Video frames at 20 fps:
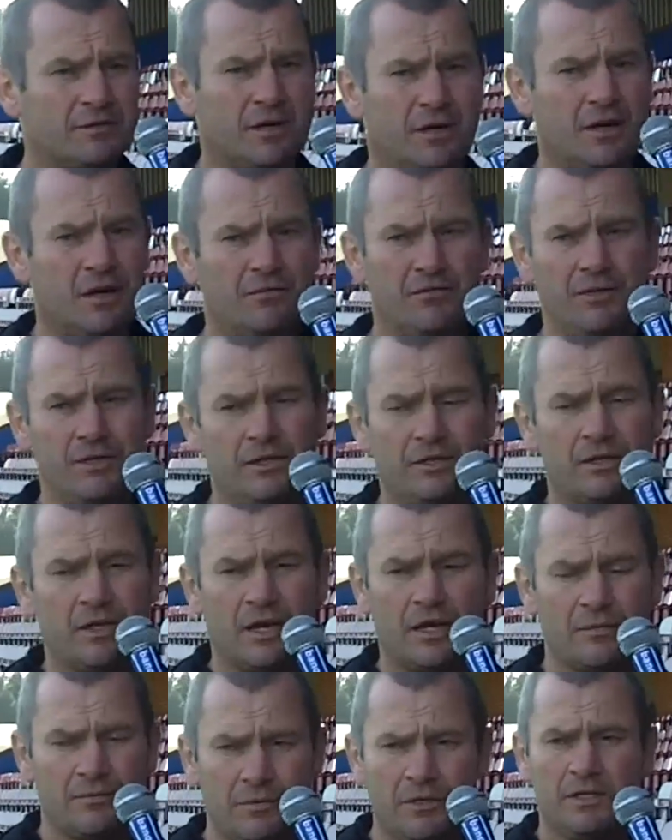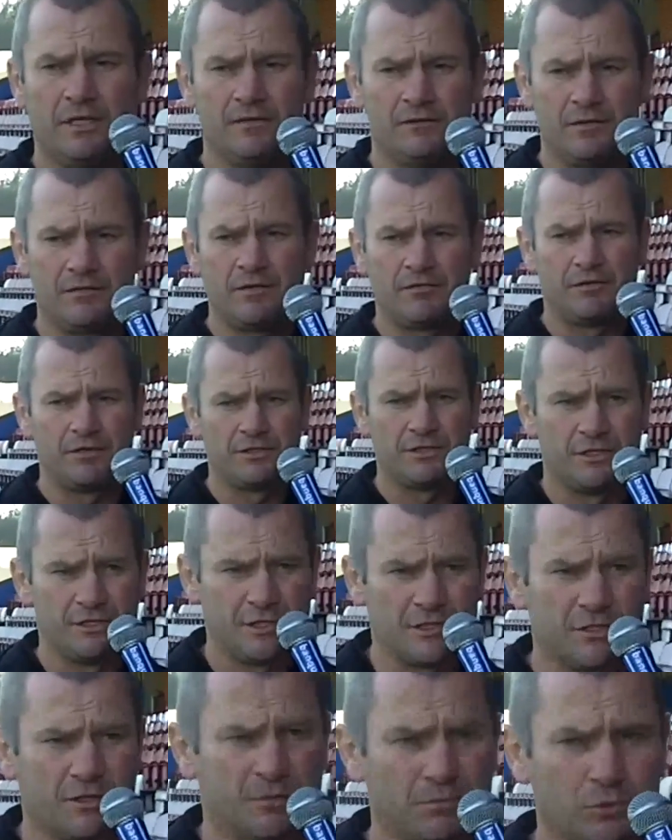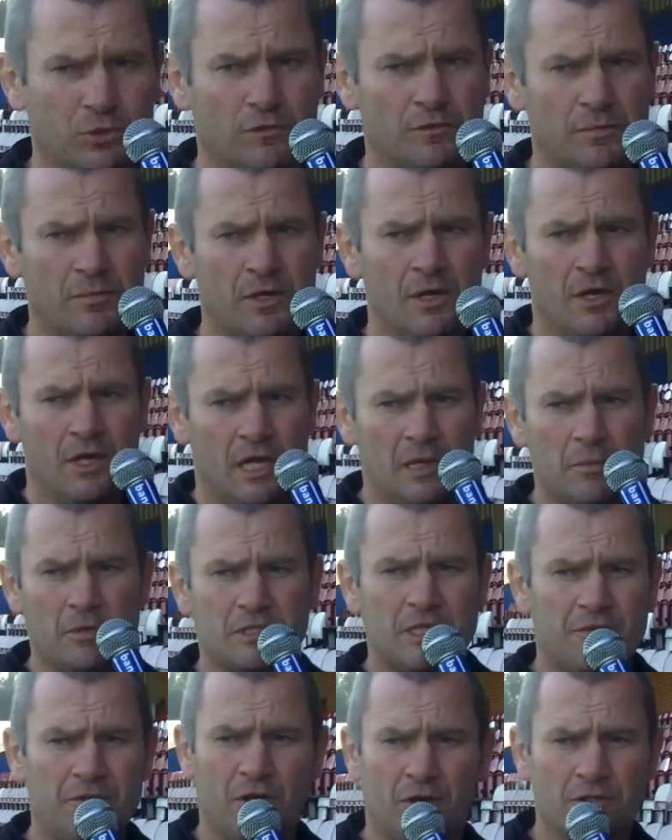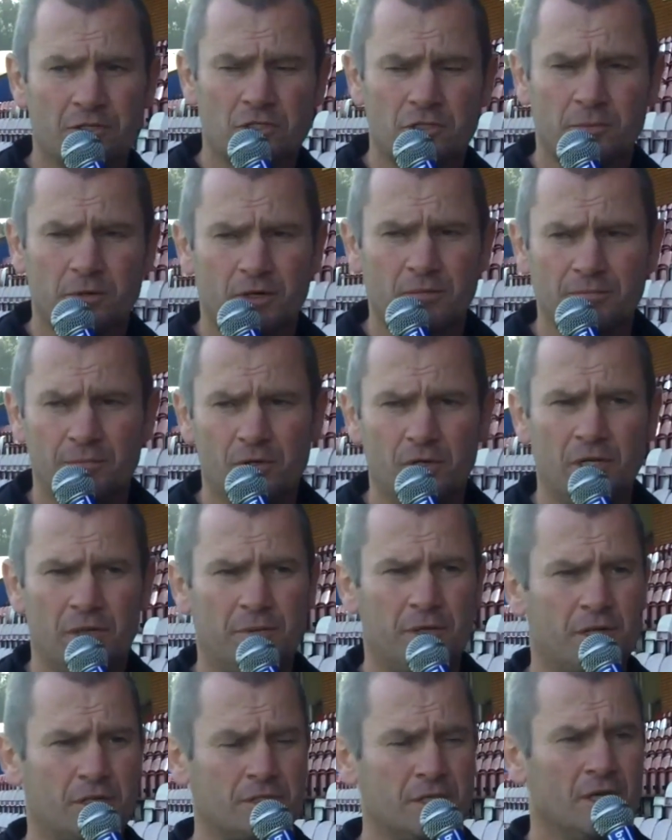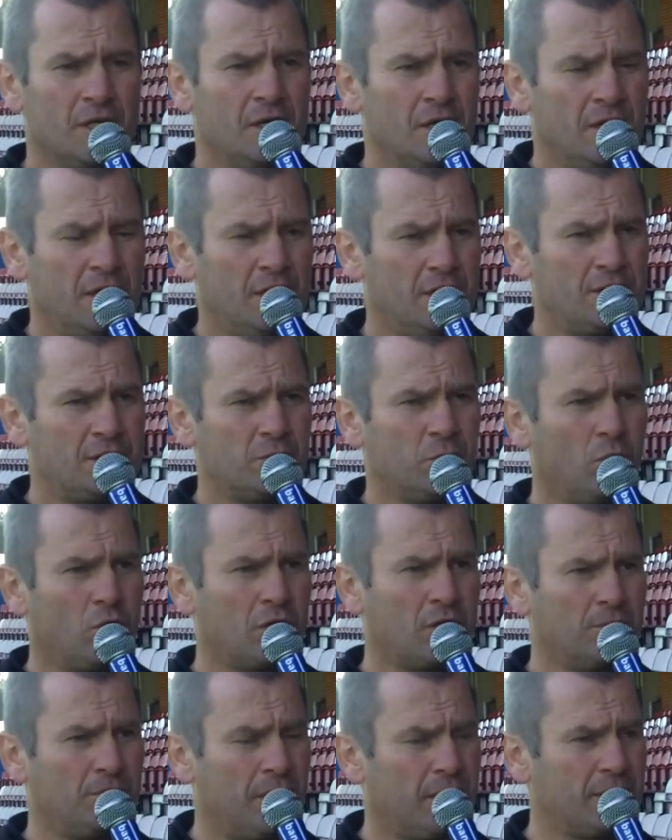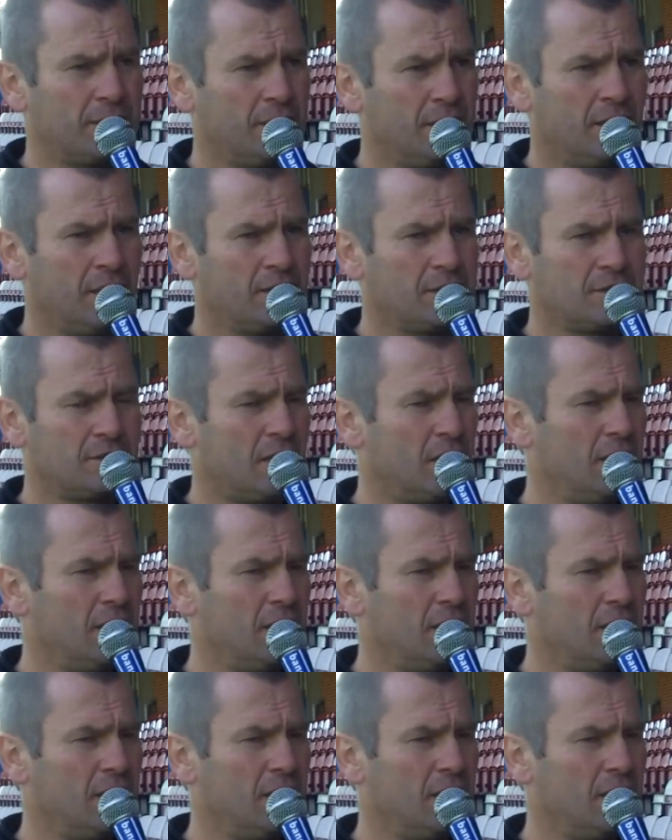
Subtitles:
I really cannot believe the referee's decision on both of them. You must have it on something on Birdie, because he's walking past the lads.